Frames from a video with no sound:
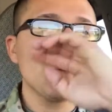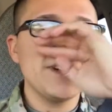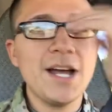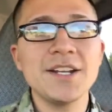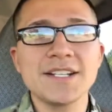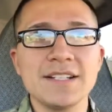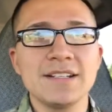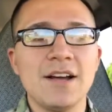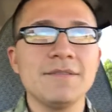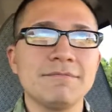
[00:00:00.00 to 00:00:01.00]
Well, not
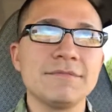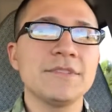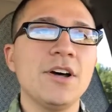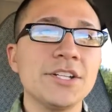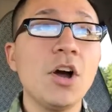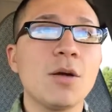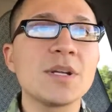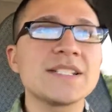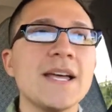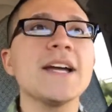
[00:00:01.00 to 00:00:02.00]
on the army
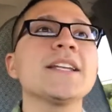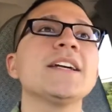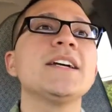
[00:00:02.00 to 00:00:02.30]
side.